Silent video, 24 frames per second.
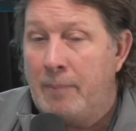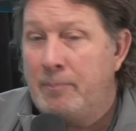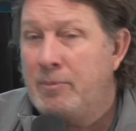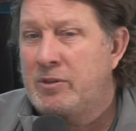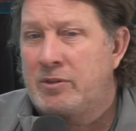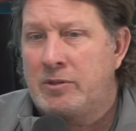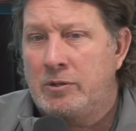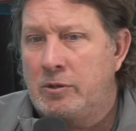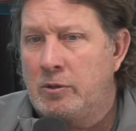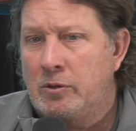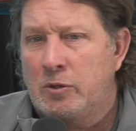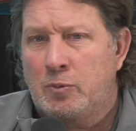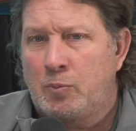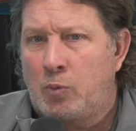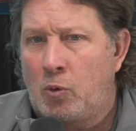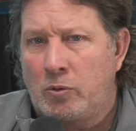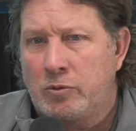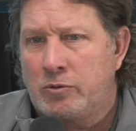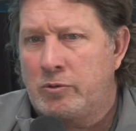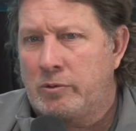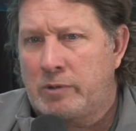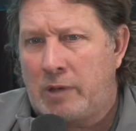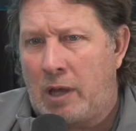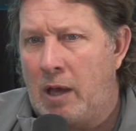And
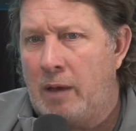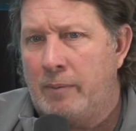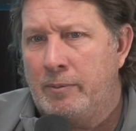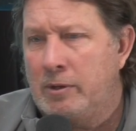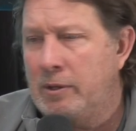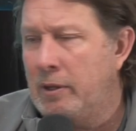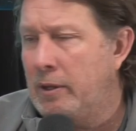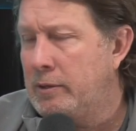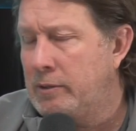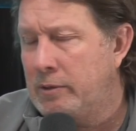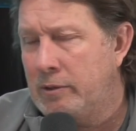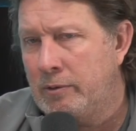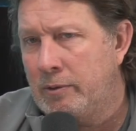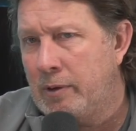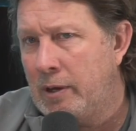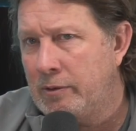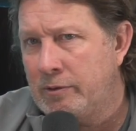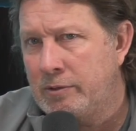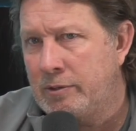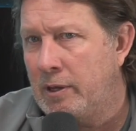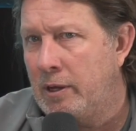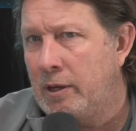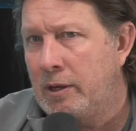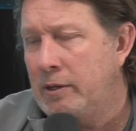basidiospores are common, they're
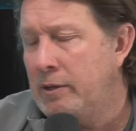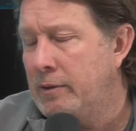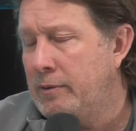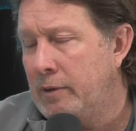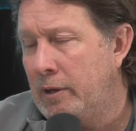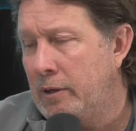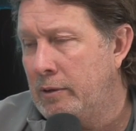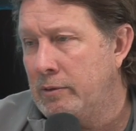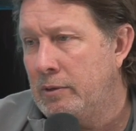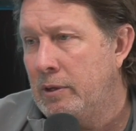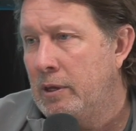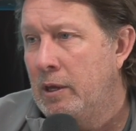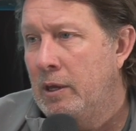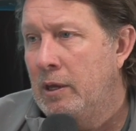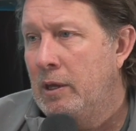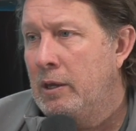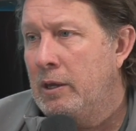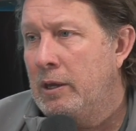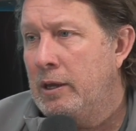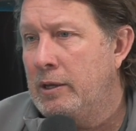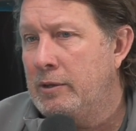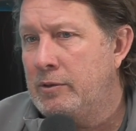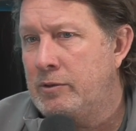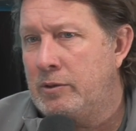outside.
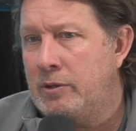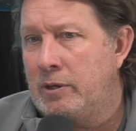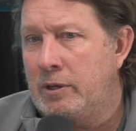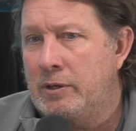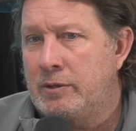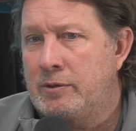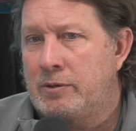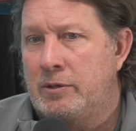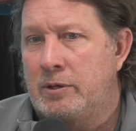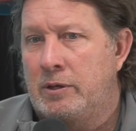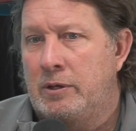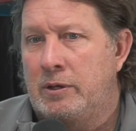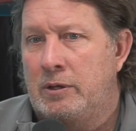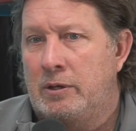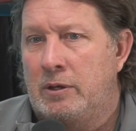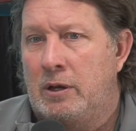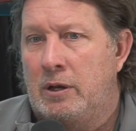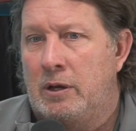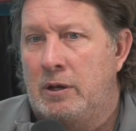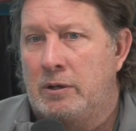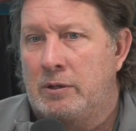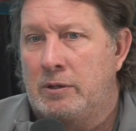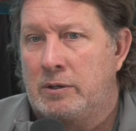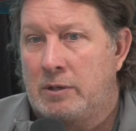It's
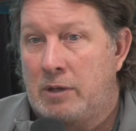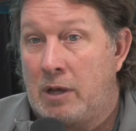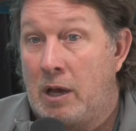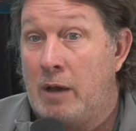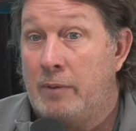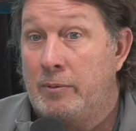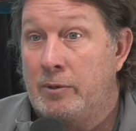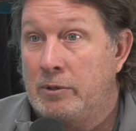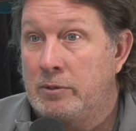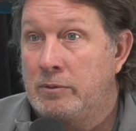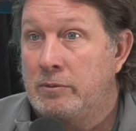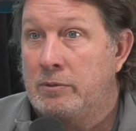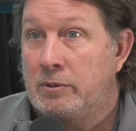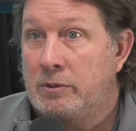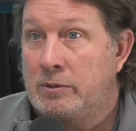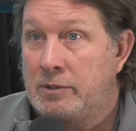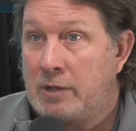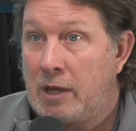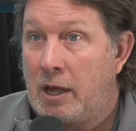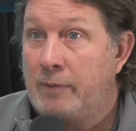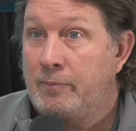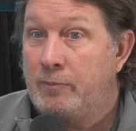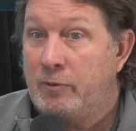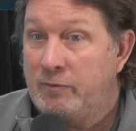a common
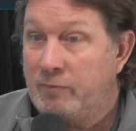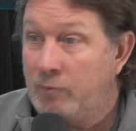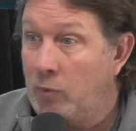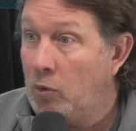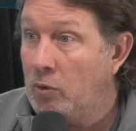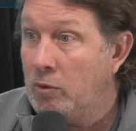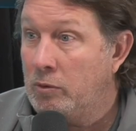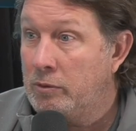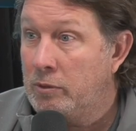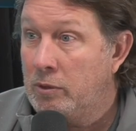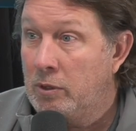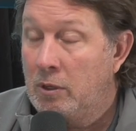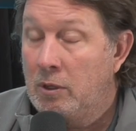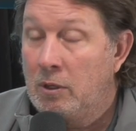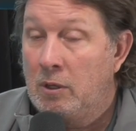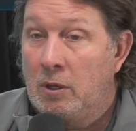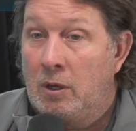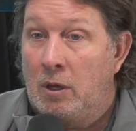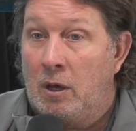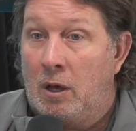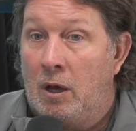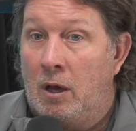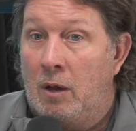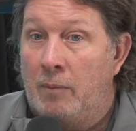type of mold,
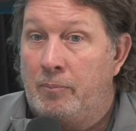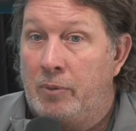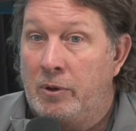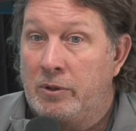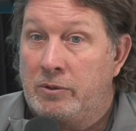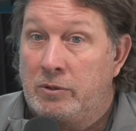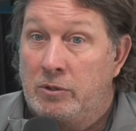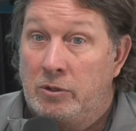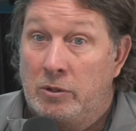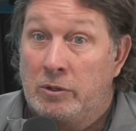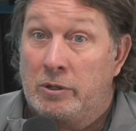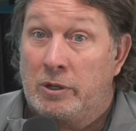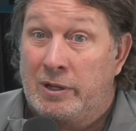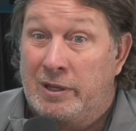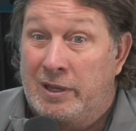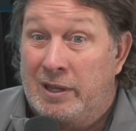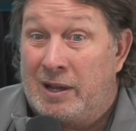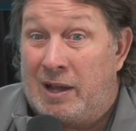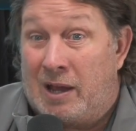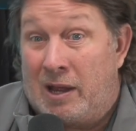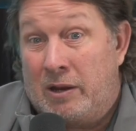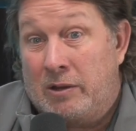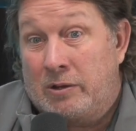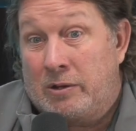but you're going to
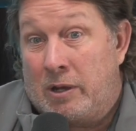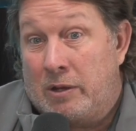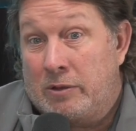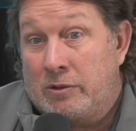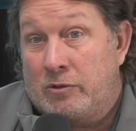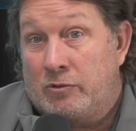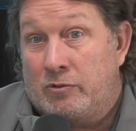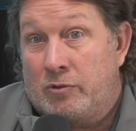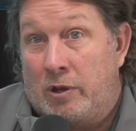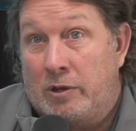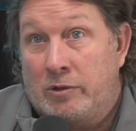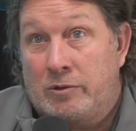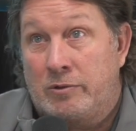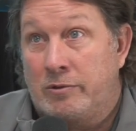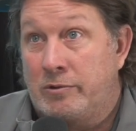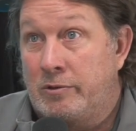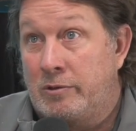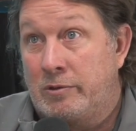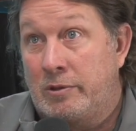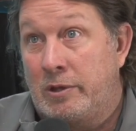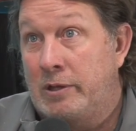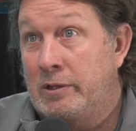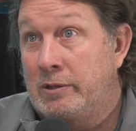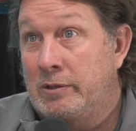get higher concentrations,
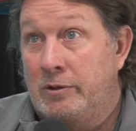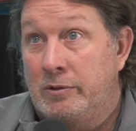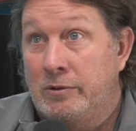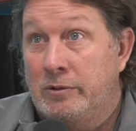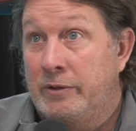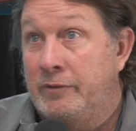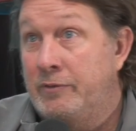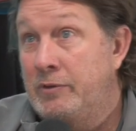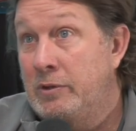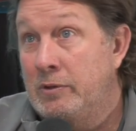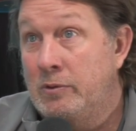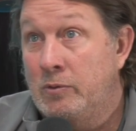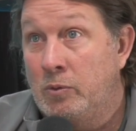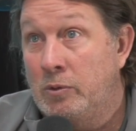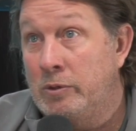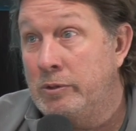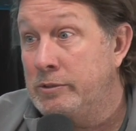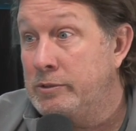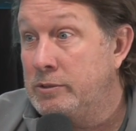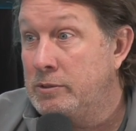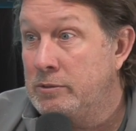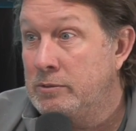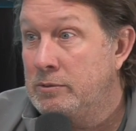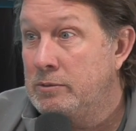just like you're living in the
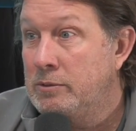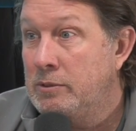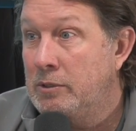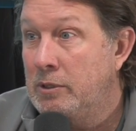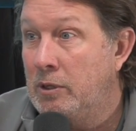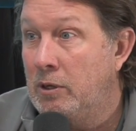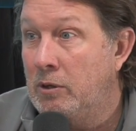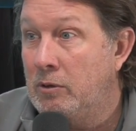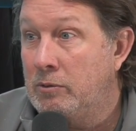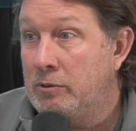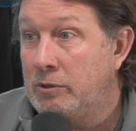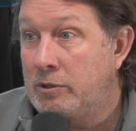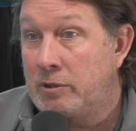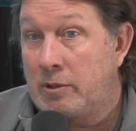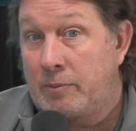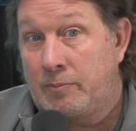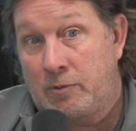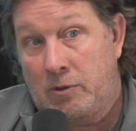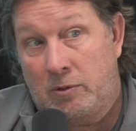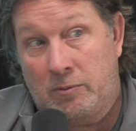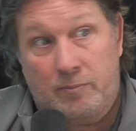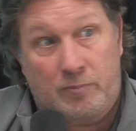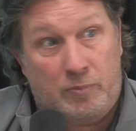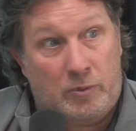woods,
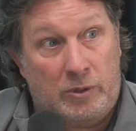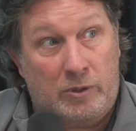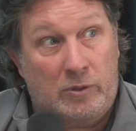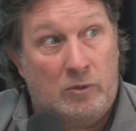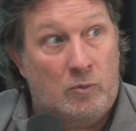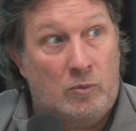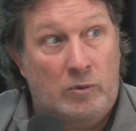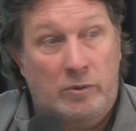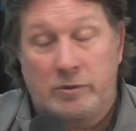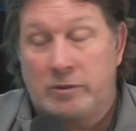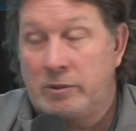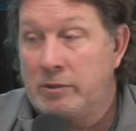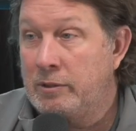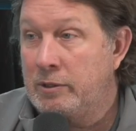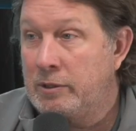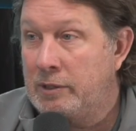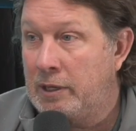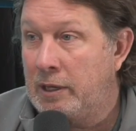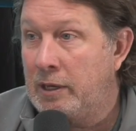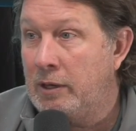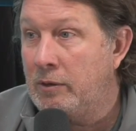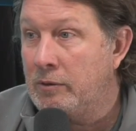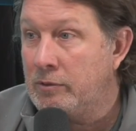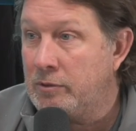except you're bringing the woods into
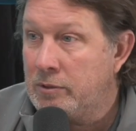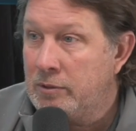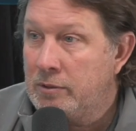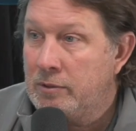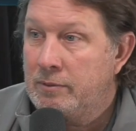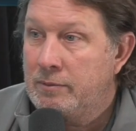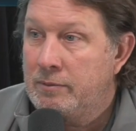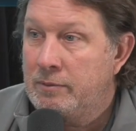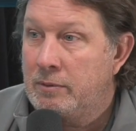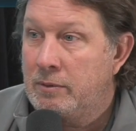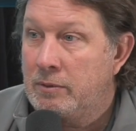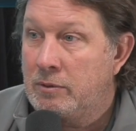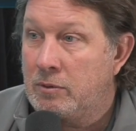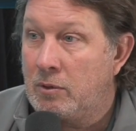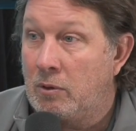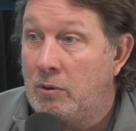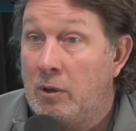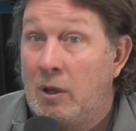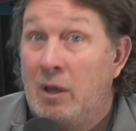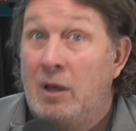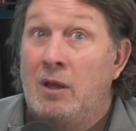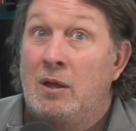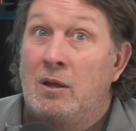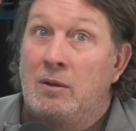the house.
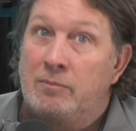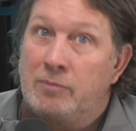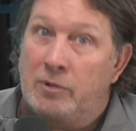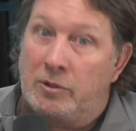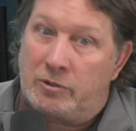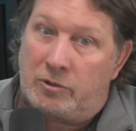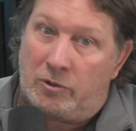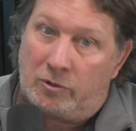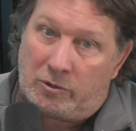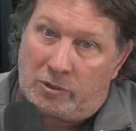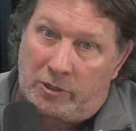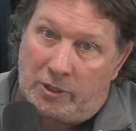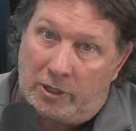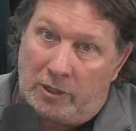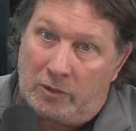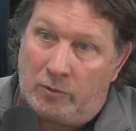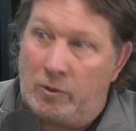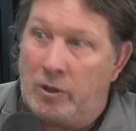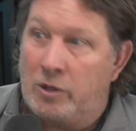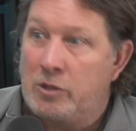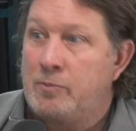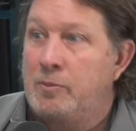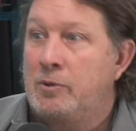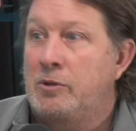So plus your
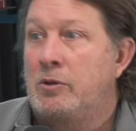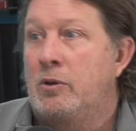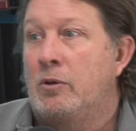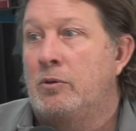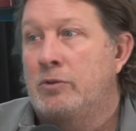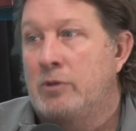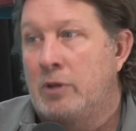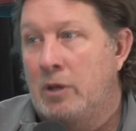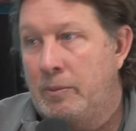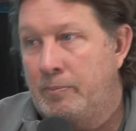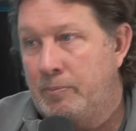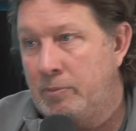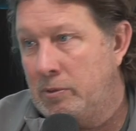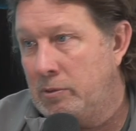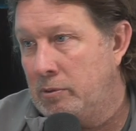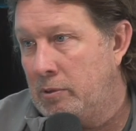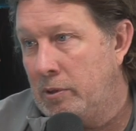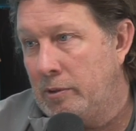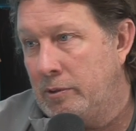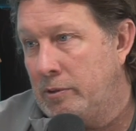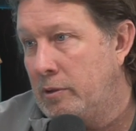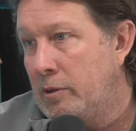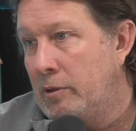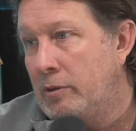cleaning regimen goes up and
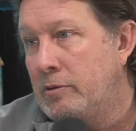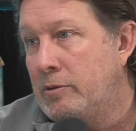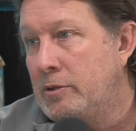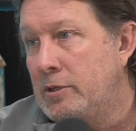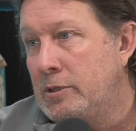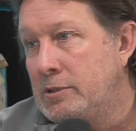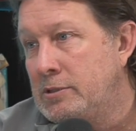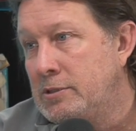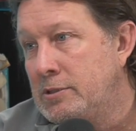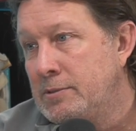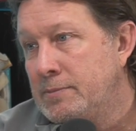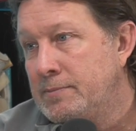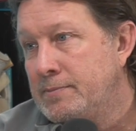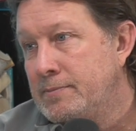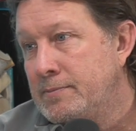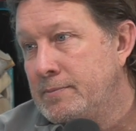all these other things.